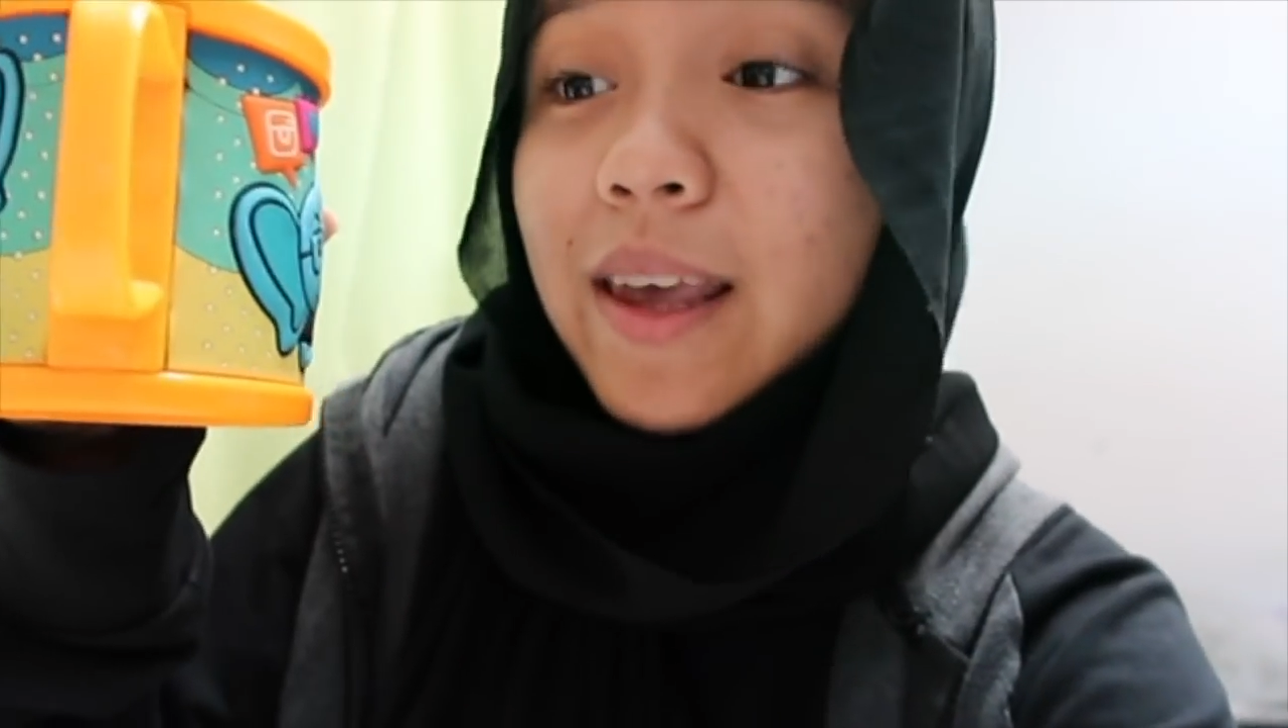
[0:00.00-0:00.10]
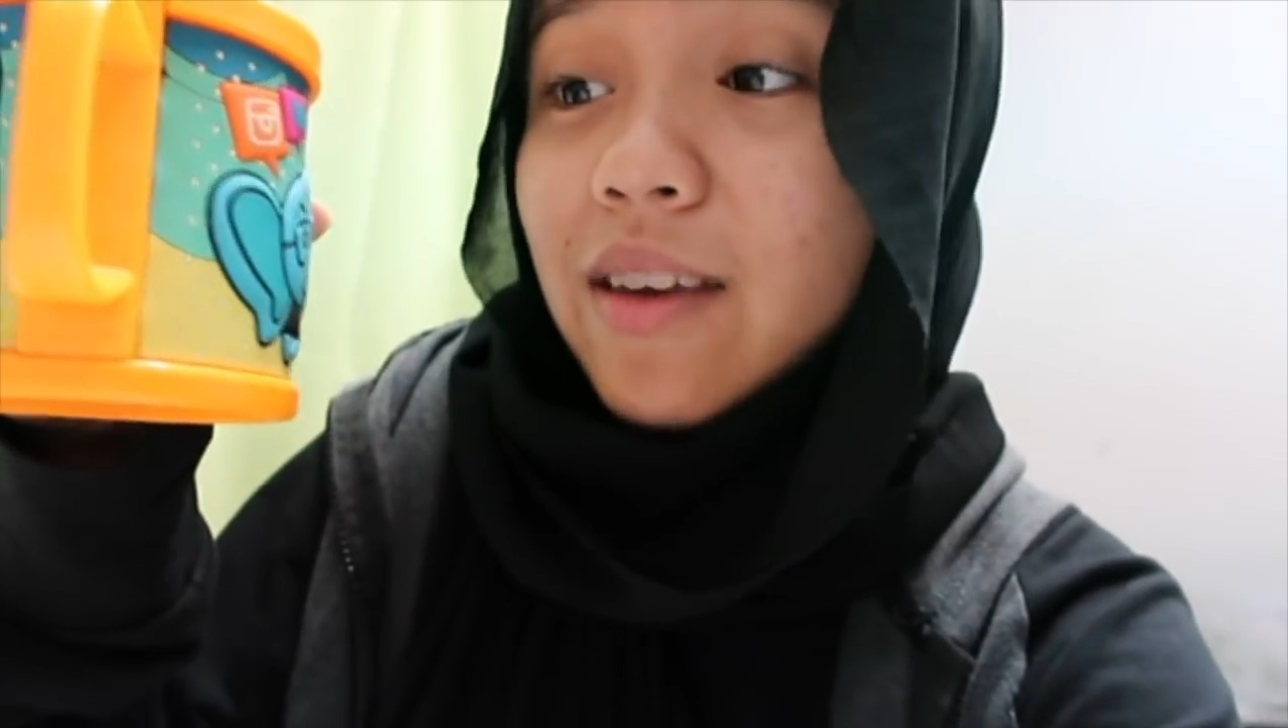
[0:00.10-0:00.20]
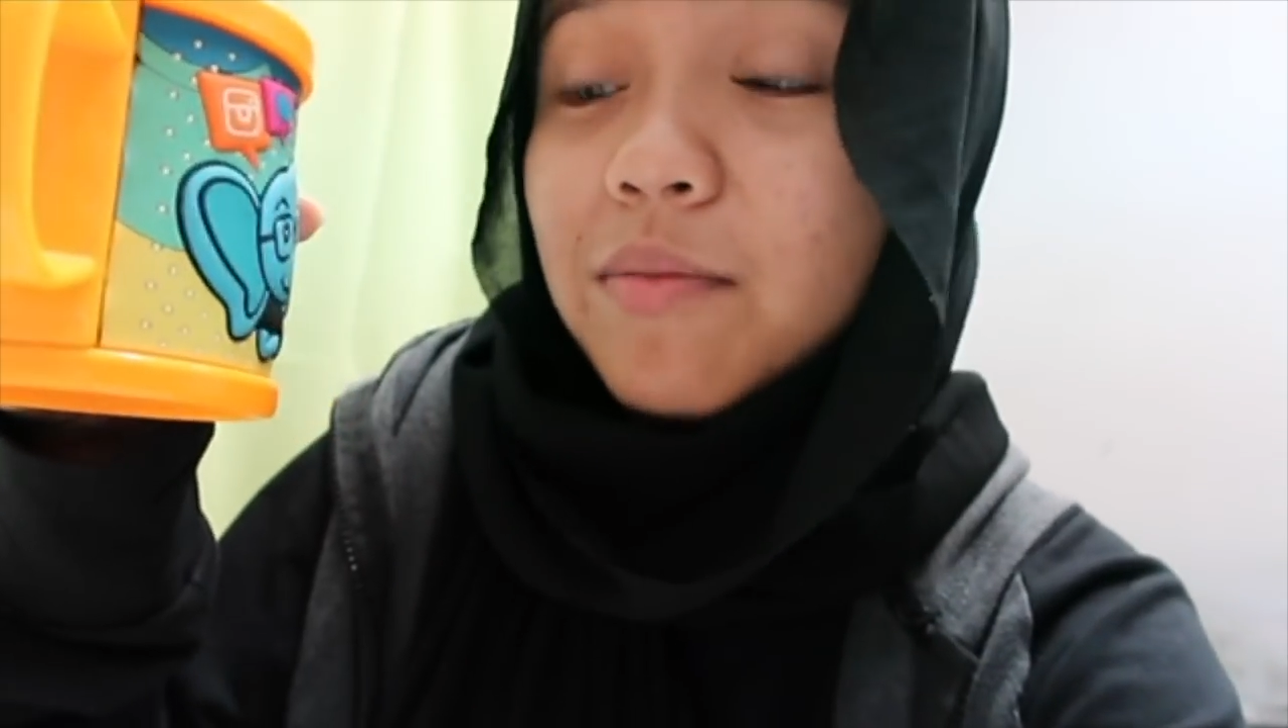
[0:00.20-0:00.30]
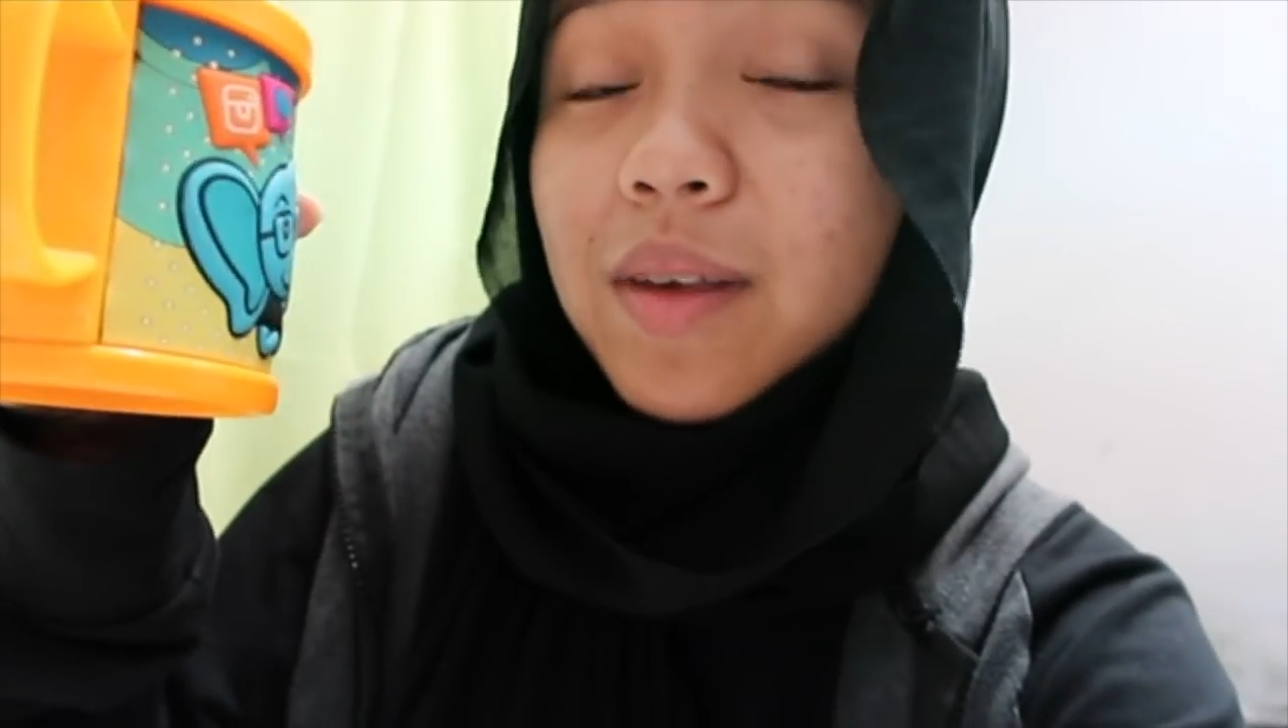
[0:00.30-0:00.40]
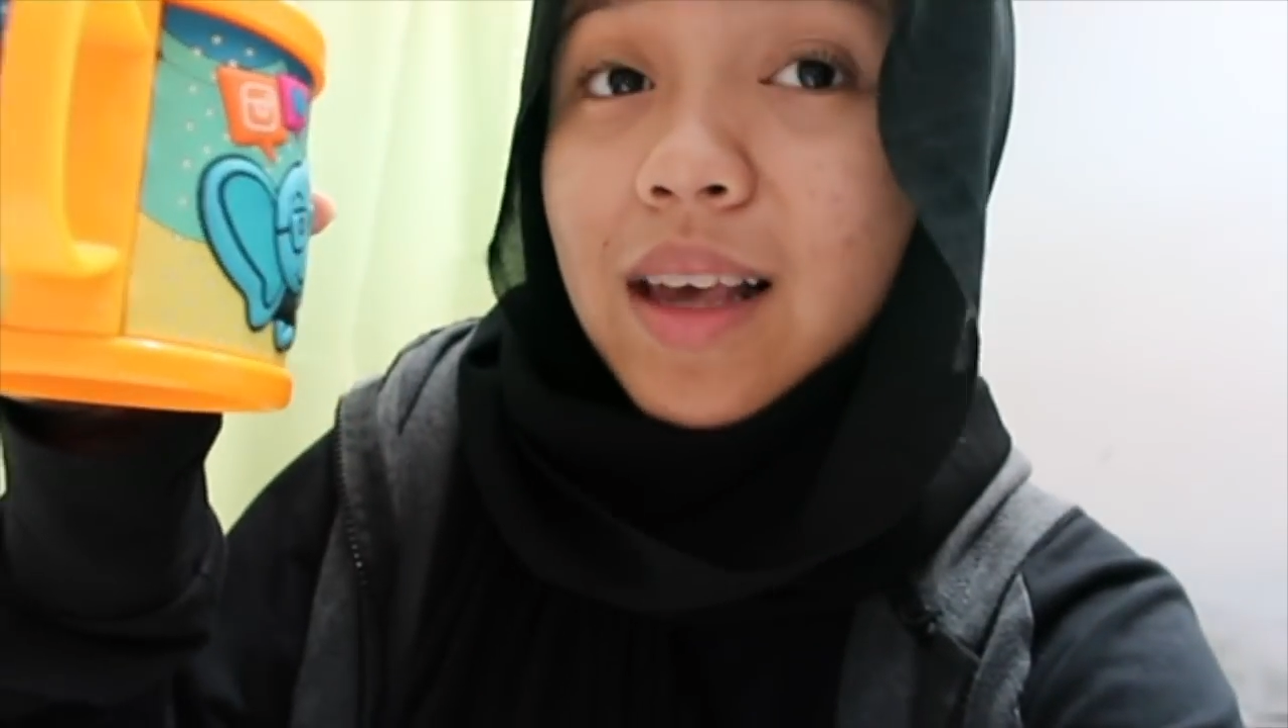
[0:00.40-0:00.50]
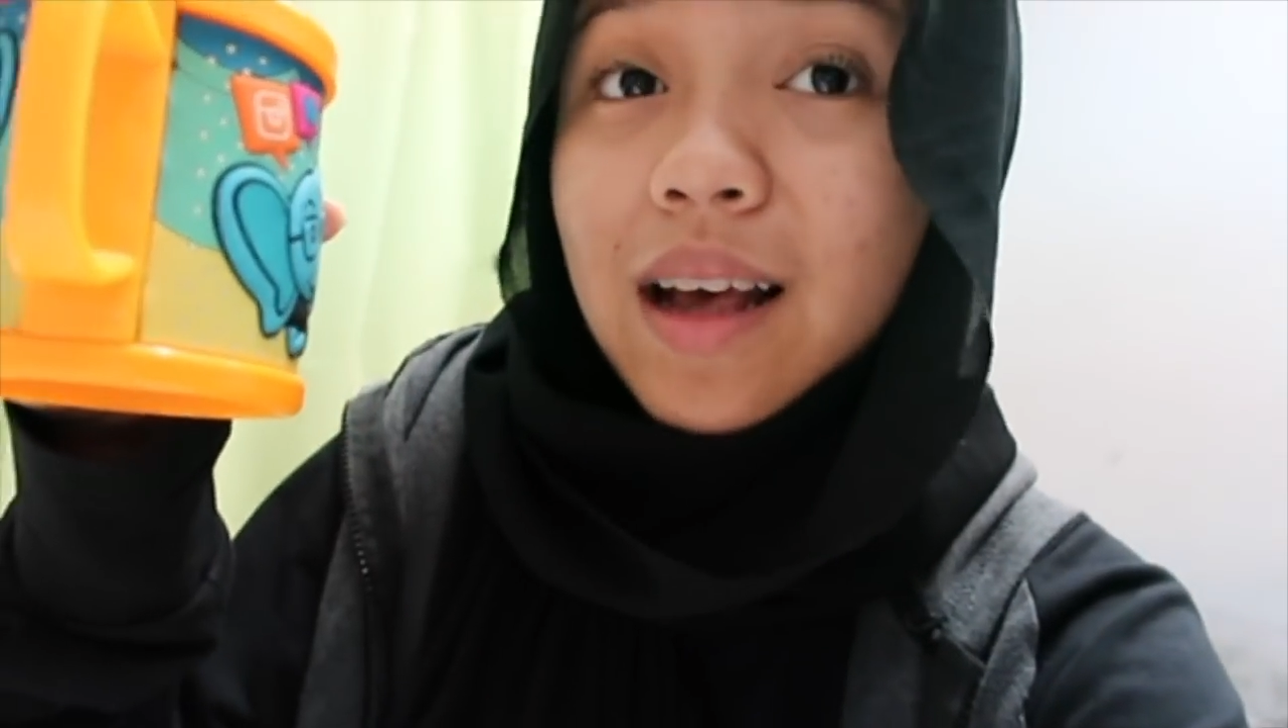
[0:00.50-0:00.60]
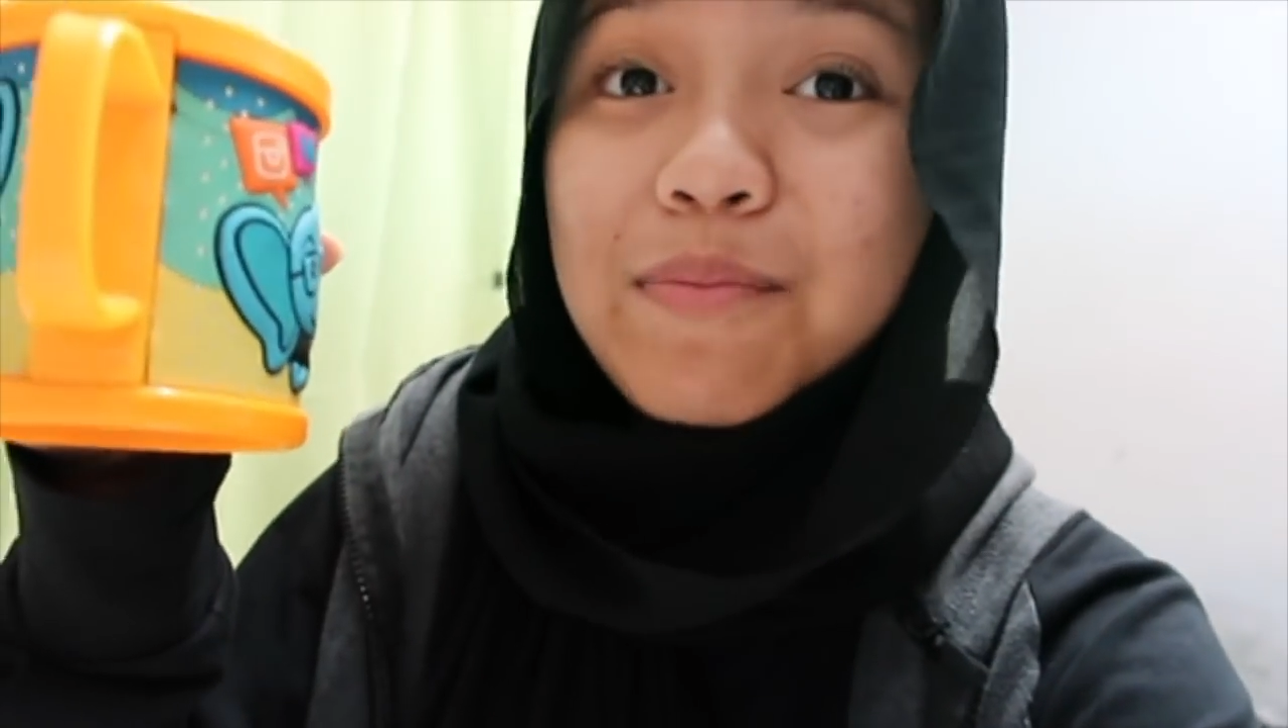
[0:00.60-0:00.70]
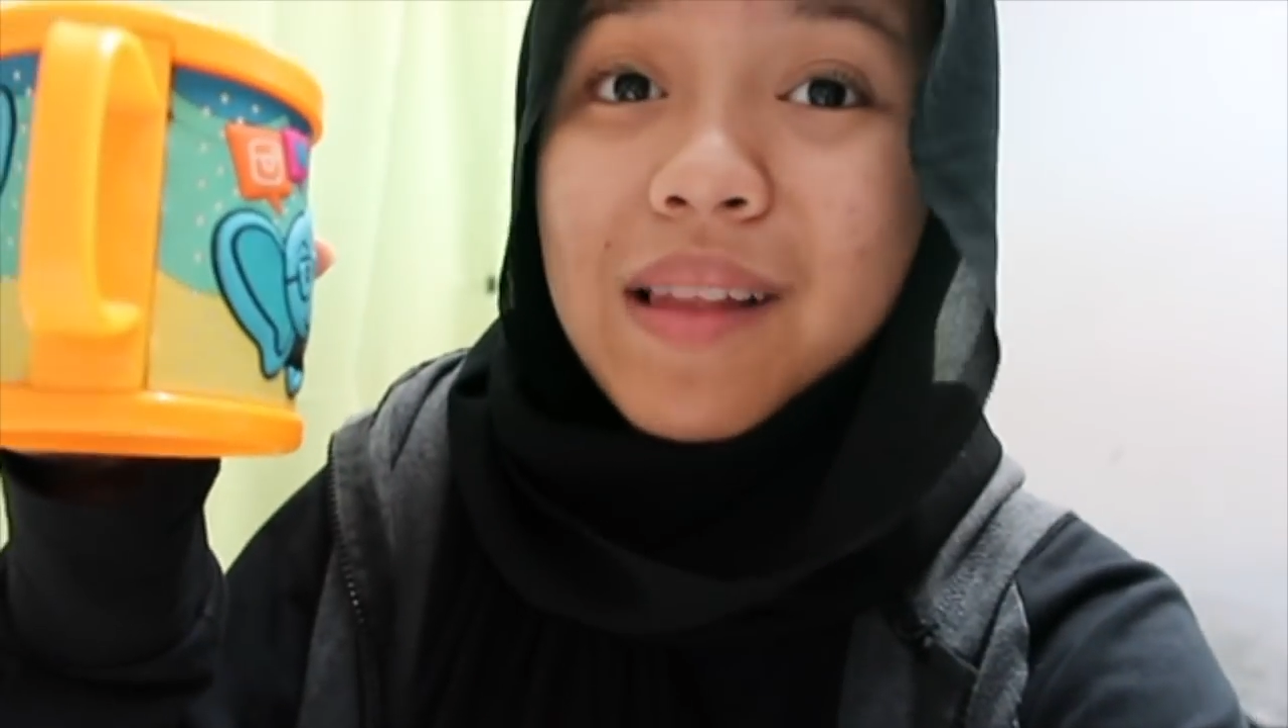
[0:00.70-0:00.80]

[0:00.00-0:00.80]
gave me a